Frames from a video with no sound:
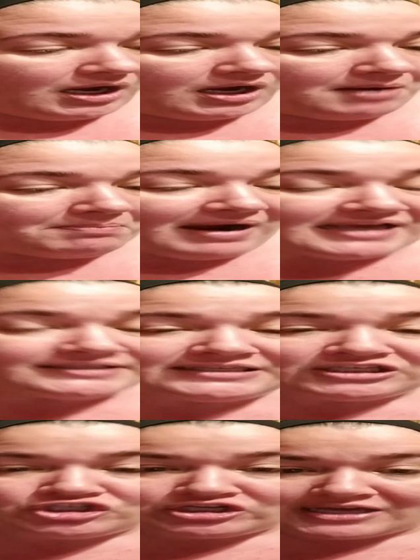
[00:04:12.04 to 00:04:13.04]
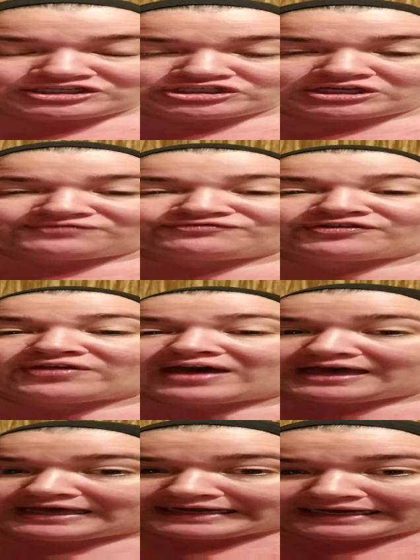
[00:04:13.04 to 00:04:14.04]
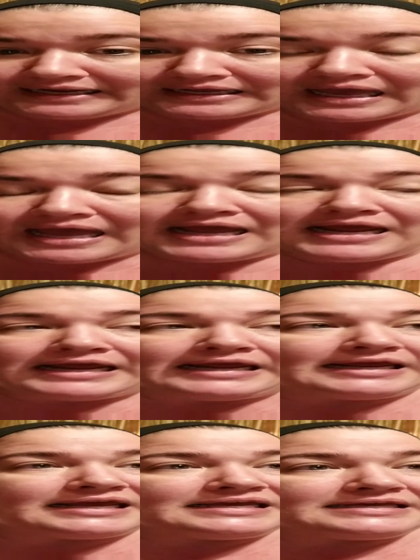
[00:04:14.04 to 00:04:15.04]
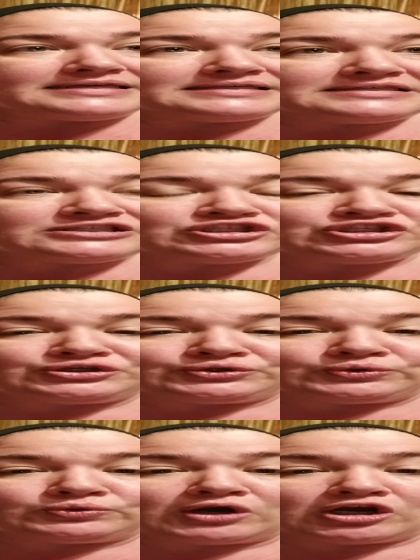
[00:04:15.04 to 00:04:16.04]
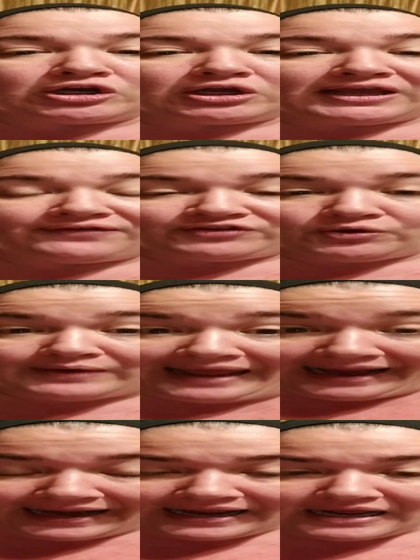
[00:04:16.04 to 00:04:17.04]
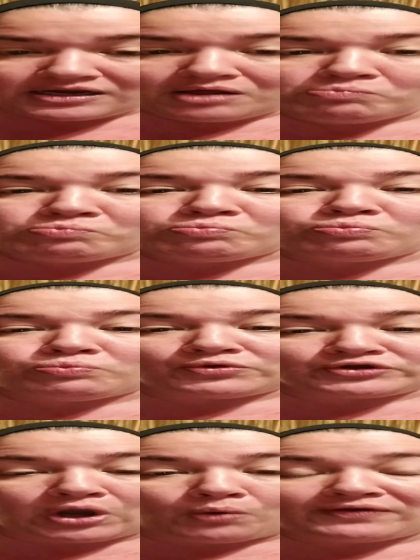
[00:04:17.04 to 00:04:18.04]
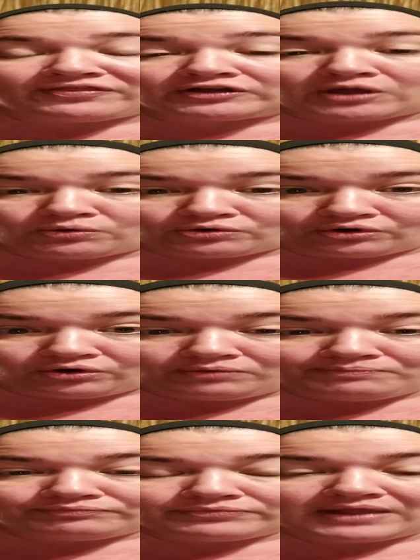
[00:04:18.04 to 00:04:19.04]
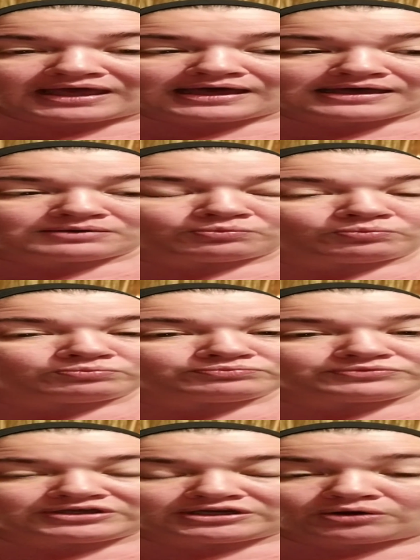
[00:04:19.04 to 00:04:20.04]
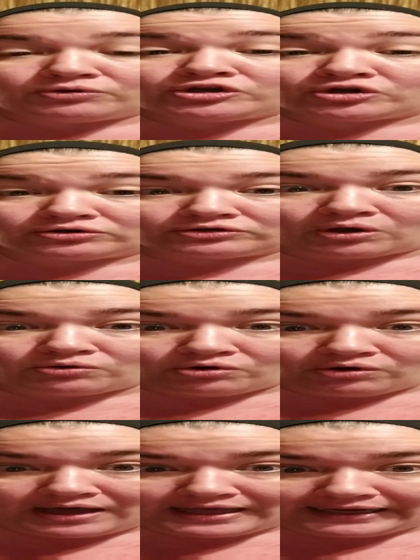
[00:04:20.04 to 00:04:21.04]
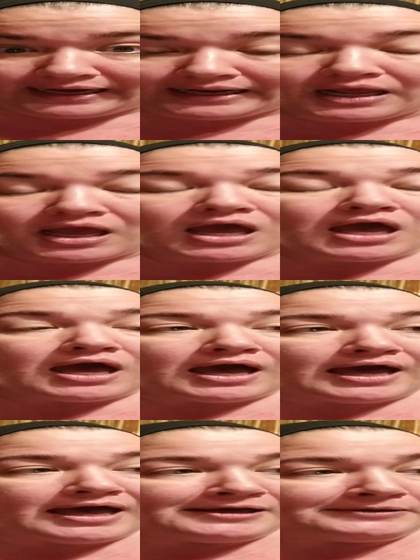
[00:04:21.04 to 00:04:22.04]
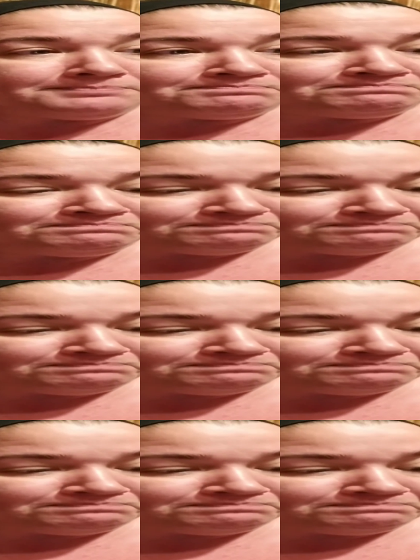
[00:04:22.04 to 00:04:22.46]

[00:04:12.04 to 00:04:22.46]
my suggestion for the honey is to, if you can, go with local, your local honey. And